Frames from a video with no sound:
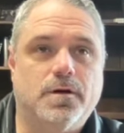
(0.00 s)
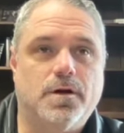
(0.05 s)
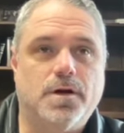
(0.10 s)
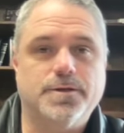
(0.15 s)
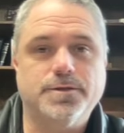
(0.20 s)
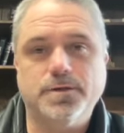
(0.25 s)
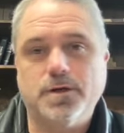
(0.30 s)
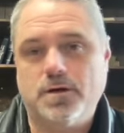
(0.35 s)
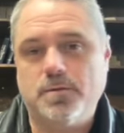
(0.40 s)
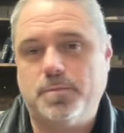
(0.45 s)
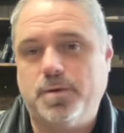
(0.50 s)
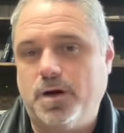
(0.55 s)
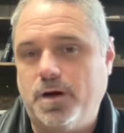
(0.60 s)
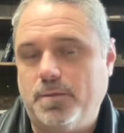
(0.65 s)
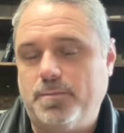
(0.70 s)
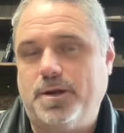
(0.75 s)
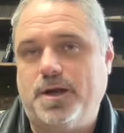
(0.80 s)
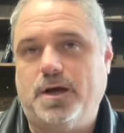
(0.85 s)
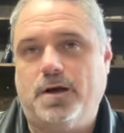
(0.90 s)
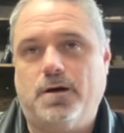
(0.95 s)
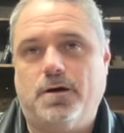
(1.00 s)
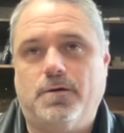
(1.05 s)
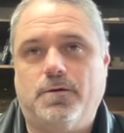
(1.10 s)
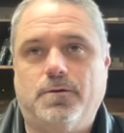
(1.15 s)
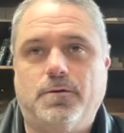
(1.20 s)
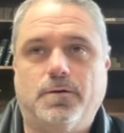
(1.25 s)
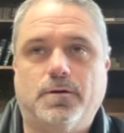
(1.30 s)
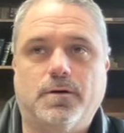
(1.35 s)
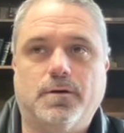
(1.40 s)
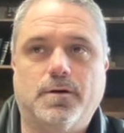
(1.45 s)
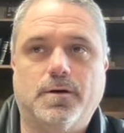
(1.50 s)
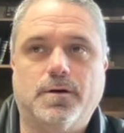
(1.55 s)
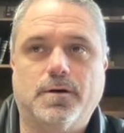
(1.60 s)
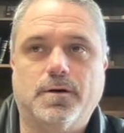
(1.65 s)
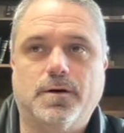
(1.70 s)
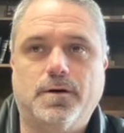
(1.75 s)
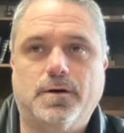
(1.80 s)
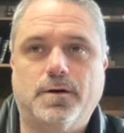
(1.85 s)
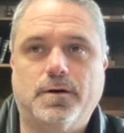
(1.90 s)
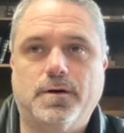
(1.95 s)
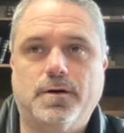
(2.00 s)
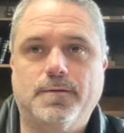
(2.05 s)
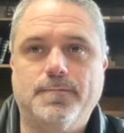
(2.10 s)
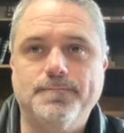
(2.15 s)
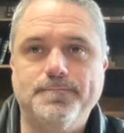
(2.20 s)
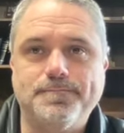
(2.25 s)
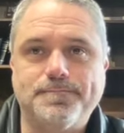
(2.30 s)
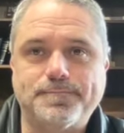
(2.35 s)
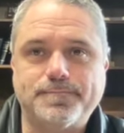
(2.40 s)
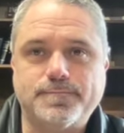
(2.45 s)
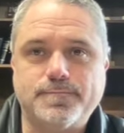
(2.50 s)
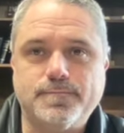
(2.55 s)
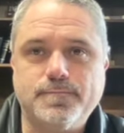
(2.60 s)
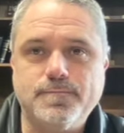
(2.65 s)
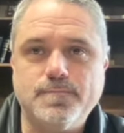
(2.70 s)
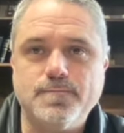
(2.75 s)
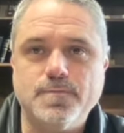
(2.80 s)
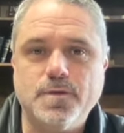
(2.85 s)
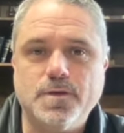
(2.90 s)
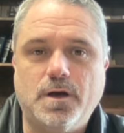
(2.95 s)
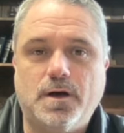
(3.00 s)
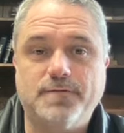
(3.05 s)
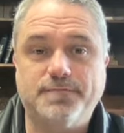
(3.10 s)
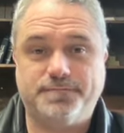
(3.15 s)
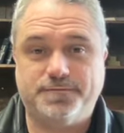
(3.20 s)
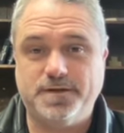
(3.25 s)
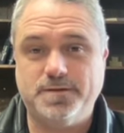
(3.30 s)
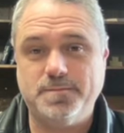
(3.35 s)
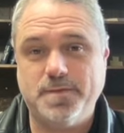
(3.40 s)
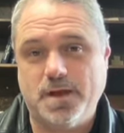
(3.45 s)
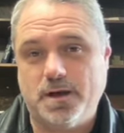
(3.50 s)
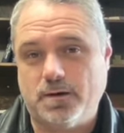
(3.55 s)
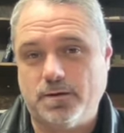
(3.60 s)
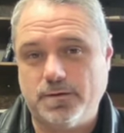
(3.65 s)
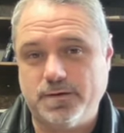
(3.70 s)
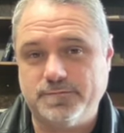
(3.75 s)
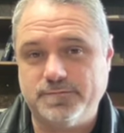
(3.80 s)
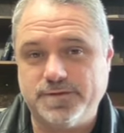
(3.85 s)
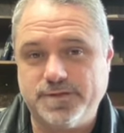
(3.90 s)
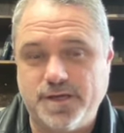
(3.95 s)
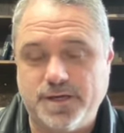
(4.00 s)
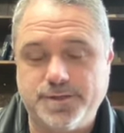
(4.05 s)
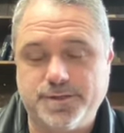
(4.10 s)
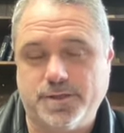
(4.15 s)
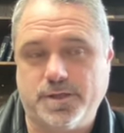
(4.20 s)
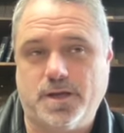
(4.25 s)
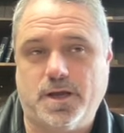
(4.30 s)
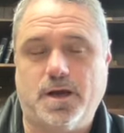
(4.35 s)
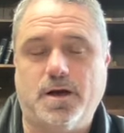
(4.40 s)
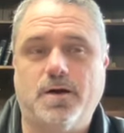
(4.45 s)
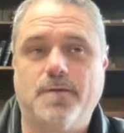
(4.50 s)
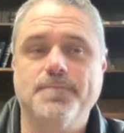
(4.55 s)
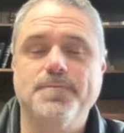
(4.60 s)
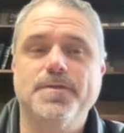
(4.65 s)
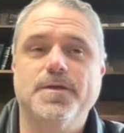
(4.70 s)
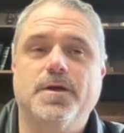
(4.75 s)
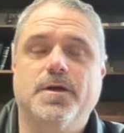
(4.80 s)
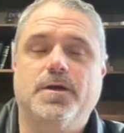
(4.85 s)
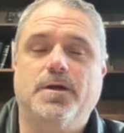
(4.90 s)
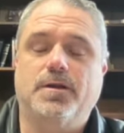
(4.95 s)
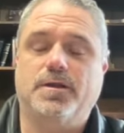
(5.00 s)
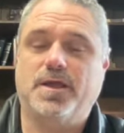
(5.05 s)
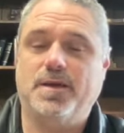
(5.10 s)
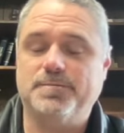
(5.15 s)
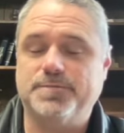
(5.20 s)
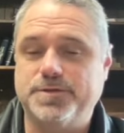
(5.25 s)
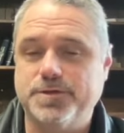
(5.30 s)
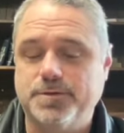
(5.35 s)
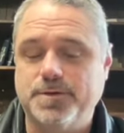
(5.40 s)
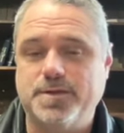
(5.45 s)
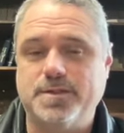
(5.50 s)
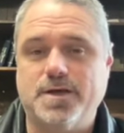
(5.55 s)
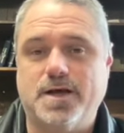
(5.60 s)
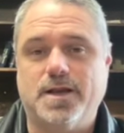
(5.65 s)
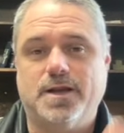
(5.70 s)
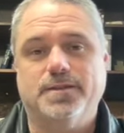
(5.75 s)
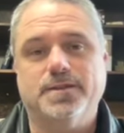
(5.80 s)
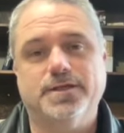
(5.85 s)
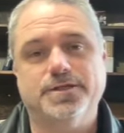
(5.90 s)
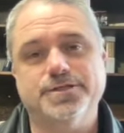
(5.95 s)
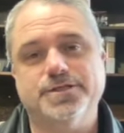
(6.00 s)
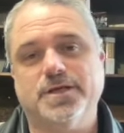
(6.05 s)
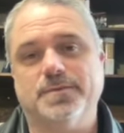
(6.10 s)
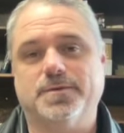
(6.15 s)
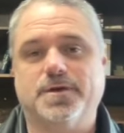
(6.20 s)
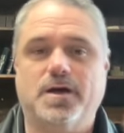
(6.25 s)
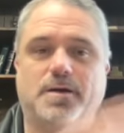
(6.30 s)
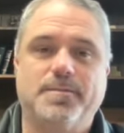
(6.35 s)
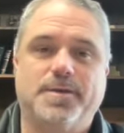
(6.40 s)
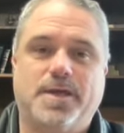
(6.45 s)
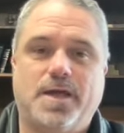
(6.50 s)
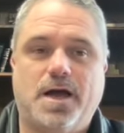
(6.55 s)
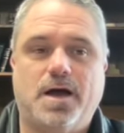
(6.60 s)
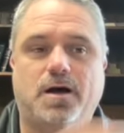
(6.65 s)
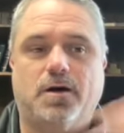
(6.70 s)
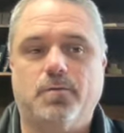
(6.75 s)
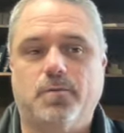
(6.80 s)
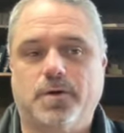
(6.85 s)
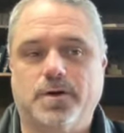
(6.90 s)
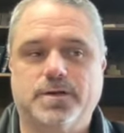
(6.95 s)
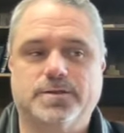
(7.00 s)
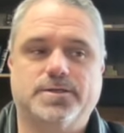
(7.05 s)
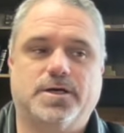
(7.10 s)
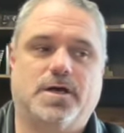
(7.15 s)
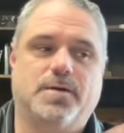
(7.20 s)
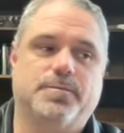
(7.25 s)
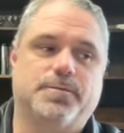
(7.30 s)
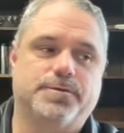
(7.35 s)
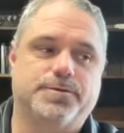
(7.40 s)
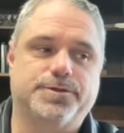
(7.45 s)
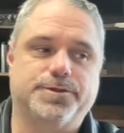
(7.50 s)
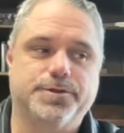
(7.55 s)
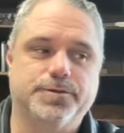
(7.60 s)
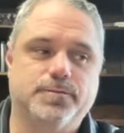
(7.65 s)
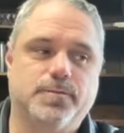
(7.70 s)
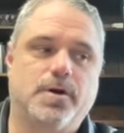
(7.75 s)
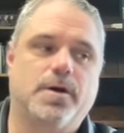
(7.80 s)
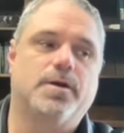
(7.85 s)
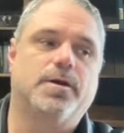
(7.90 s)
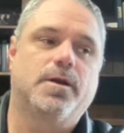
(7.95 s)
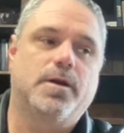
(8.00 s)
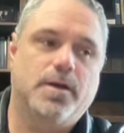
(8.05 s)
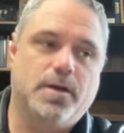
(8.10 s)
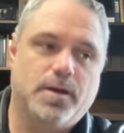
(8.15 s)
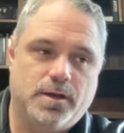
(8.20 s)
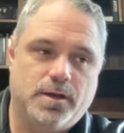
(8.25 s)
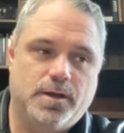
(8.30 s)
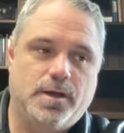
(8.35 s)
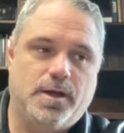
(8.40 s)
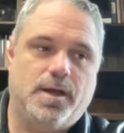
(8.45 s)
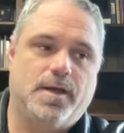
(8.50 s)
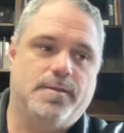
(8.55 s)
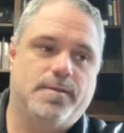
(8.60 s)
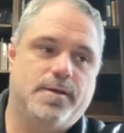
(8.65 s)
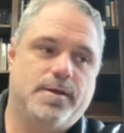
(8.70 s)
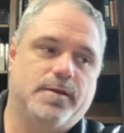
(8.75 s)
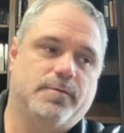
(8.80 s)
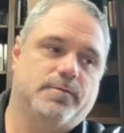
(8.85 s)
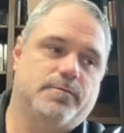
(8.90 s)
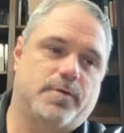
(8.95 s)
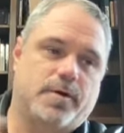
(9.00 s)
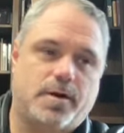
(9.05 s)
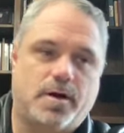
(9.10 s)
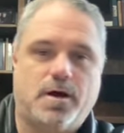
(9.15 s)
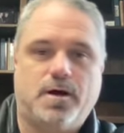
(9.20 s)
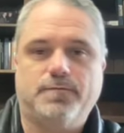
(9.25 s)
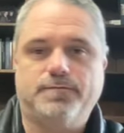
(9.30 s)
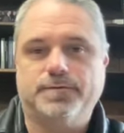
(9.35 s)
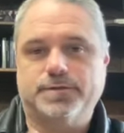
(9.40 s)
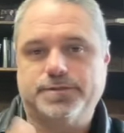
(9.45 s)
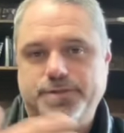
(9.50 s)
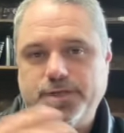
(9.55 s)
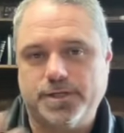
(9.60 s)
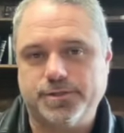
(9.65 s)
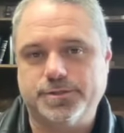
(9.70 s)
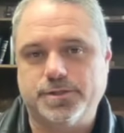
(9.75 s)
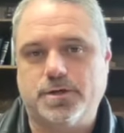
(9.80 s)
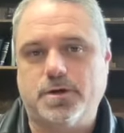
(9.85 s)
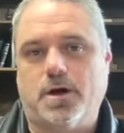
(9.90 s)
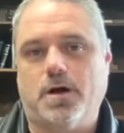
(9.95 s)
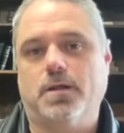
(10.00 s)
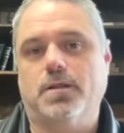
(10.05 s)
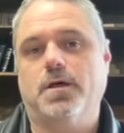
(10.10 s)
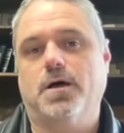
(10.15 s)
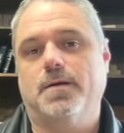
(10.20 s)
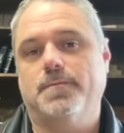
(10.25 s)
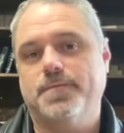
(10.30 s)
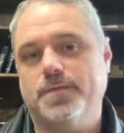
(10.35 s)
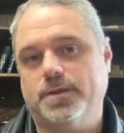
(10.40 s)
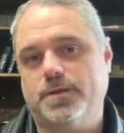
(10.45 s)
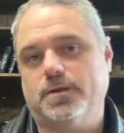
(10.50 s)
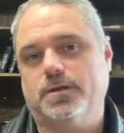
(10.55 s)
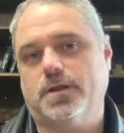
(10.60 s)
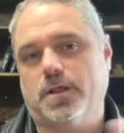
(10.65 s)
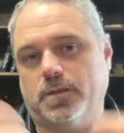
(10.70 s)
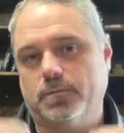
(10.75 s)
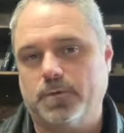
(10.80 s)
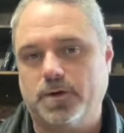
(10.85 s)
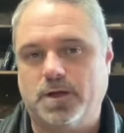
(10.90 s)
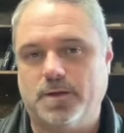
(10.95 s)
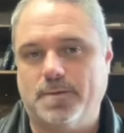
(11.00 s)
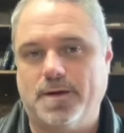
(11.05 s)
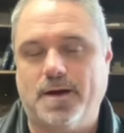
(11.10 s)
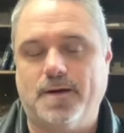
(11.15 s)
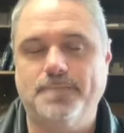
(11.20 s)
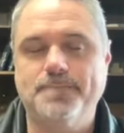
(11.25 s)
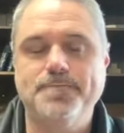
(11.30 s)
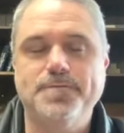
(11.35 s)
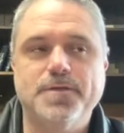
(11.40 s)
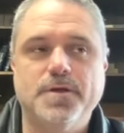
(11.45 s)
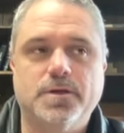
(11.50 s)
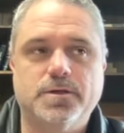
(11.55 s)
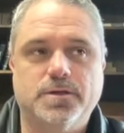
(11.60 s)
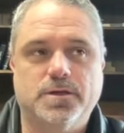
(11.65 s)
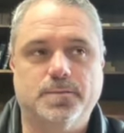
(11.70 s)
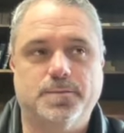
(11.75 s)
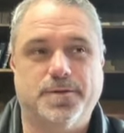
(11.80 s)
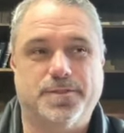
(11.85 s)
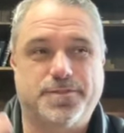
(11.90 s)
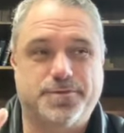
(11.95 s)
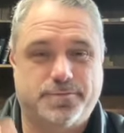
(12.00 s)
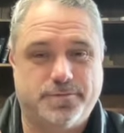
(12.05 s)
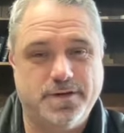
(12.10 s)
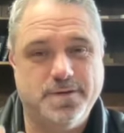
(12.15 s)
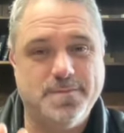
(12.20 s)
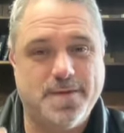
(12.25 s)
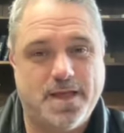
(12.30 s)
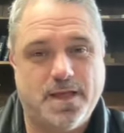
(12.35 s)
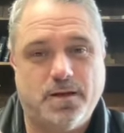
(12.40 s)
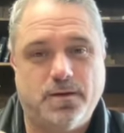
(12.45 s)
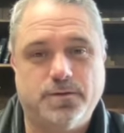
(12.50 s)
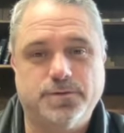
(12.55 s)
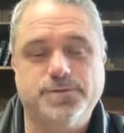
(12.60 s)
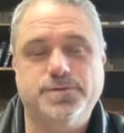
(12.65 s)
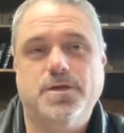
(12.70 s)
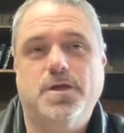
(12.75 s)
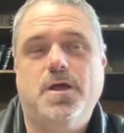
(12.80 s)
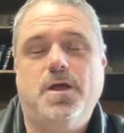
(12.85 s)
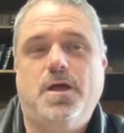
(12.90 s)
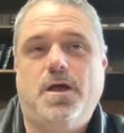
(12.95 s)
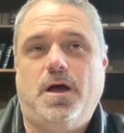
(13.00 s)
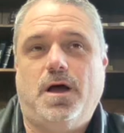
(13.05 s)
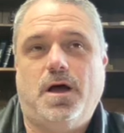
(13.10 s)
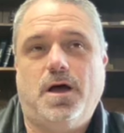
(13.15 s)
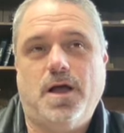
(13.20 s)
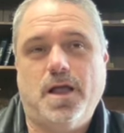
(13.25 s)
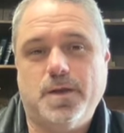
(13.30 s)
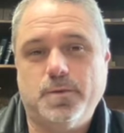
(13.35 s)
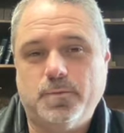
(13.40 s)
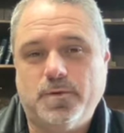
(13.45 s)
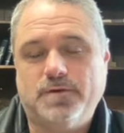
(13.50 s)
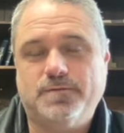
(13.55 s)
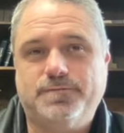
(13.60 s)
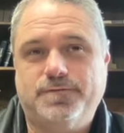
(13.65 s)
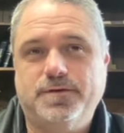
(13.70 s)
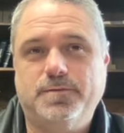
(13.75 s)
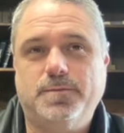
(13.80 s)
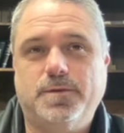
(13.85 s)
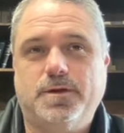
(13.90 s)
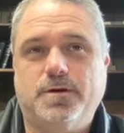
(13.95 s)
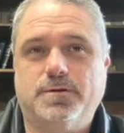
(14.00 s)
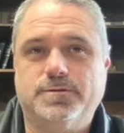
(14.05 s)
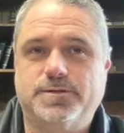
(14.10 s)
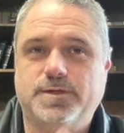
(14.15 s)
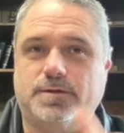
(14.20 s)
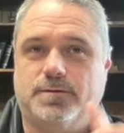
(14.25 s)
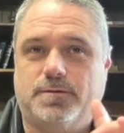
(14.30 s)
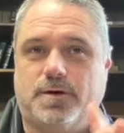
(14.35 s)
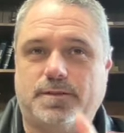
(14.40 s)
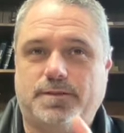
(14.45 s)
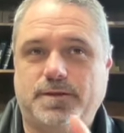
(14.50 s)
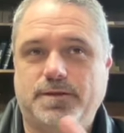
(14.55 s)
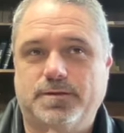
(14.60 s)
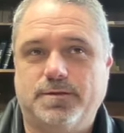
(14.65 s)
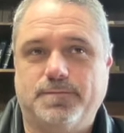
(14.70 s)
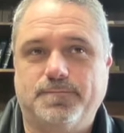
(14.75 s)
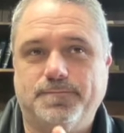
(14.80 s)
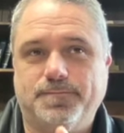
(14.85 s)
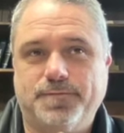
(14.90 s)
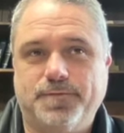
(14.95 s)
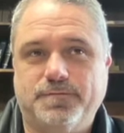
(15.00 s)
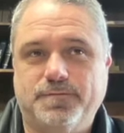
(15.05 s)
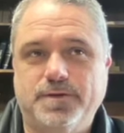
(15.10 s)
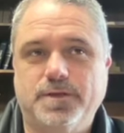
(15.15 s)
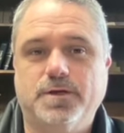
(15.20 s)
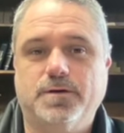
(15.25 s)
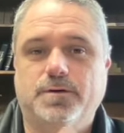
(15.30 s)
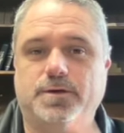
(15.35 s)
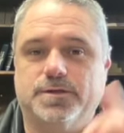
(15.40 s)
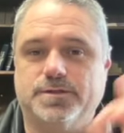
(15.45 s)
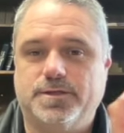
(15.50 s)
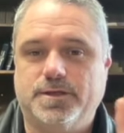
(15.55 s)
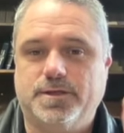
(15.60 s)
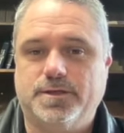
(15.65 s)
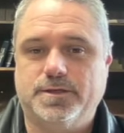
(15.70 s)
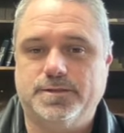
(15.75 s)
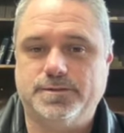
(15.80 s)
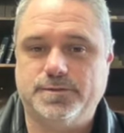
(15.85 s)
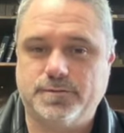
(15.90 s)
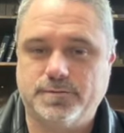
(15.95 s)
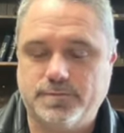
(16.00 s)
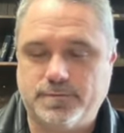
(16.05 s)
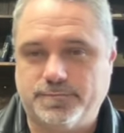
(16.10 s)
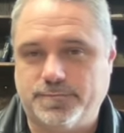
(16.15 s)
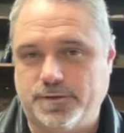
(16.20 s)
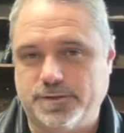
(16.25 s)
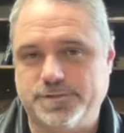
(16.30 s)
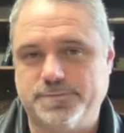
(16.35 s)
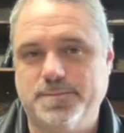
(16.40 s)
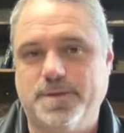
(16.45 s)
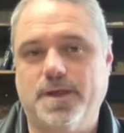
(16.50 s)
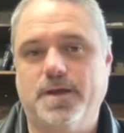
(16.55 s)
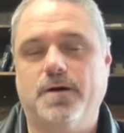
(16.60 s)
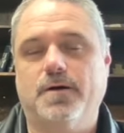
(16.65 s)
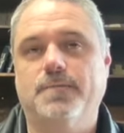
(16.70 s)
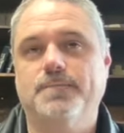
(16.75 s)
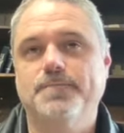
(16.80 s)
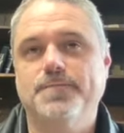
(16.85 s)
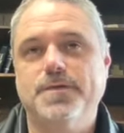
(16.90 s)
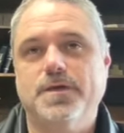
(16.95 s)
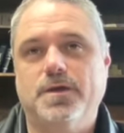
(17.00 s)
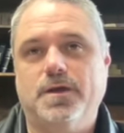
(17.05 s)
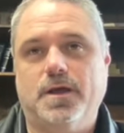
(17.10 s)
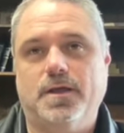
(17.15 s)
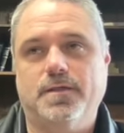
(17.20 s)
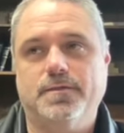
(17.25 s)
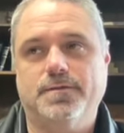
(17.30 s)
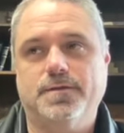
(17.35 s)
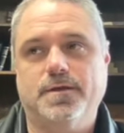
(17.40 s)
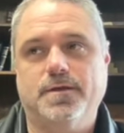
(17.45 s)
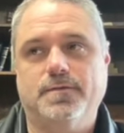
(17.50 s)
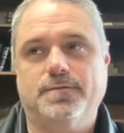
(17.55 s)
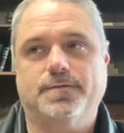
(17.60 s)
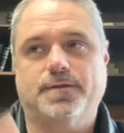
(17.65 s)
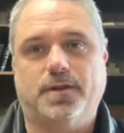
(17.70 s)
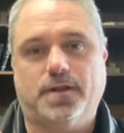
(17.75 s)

young pup howl or a female invitation howl. And they kept doing that, and they just kept coming out one at a time. We'd shoot one, and then it would run off and change the call up, and another one would come out. So I ended up with three males and one female. And so I think the video is the first male and then the